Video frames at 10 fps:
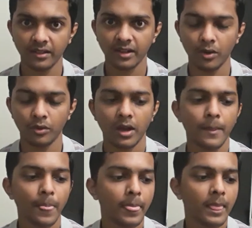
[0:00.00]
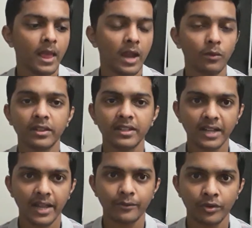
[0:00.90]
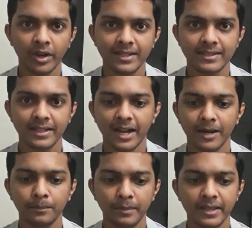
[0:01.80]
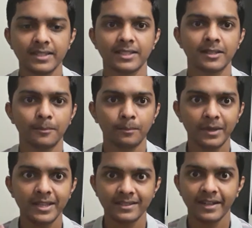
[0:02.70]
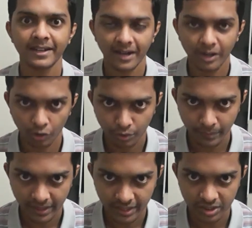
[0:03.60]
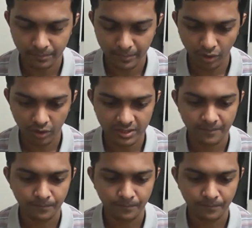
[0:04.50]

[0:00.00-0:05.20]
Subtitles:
that out. And one thing that I would really say, that please read that documentation, because